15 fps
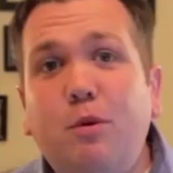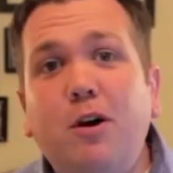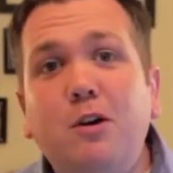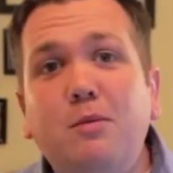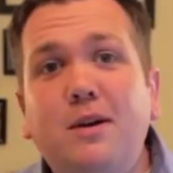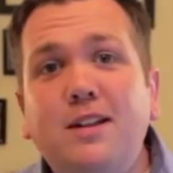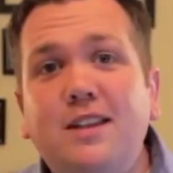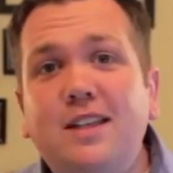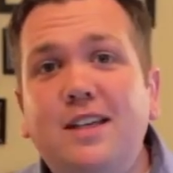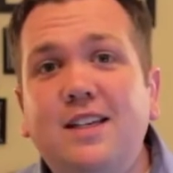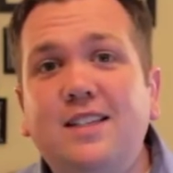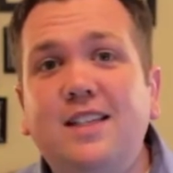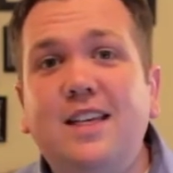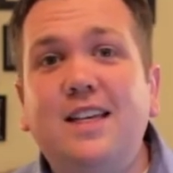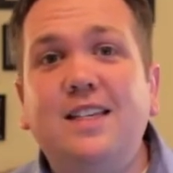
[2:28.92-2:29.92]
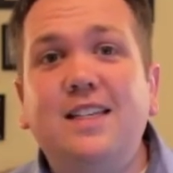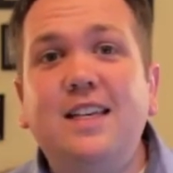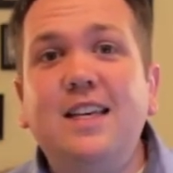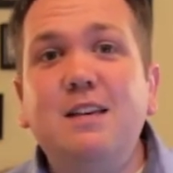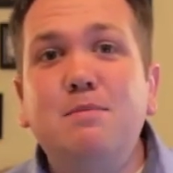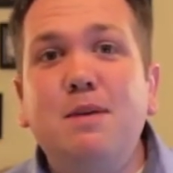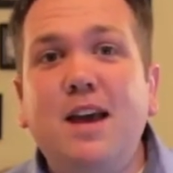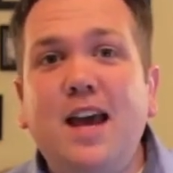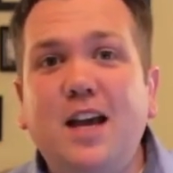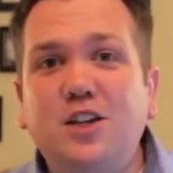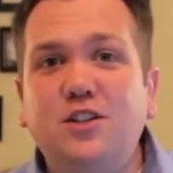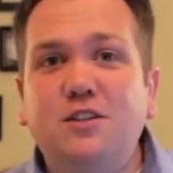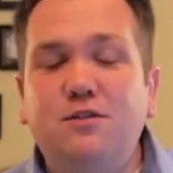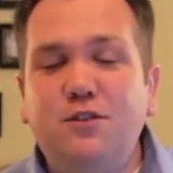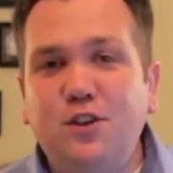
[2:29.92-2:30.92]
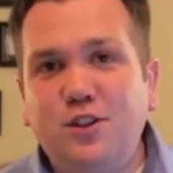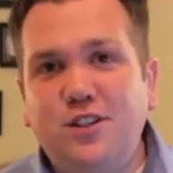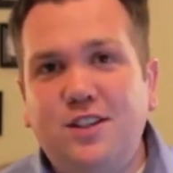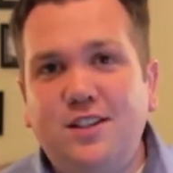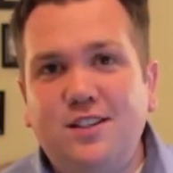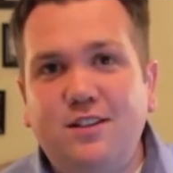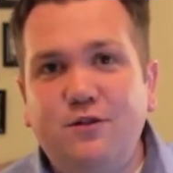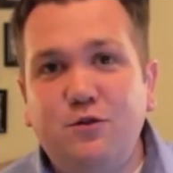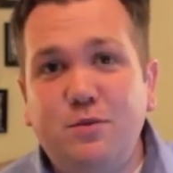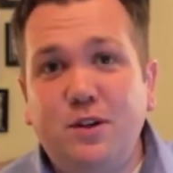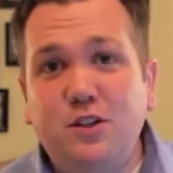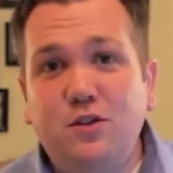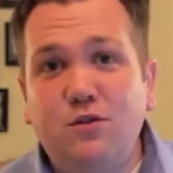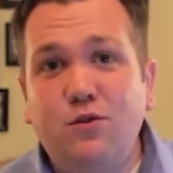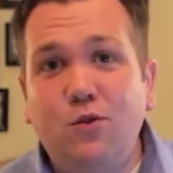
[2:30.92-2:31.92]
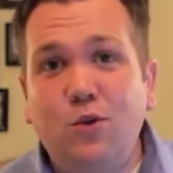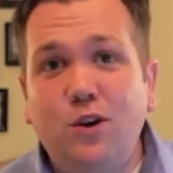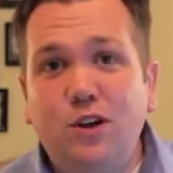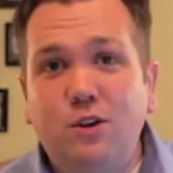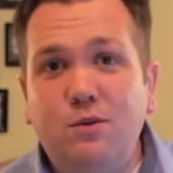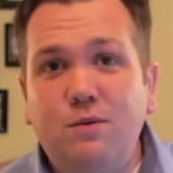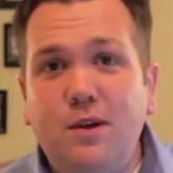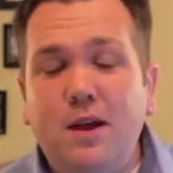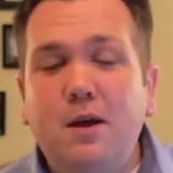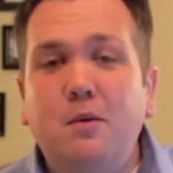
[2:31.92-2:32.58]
part about this is eBay actually fills in this information for you,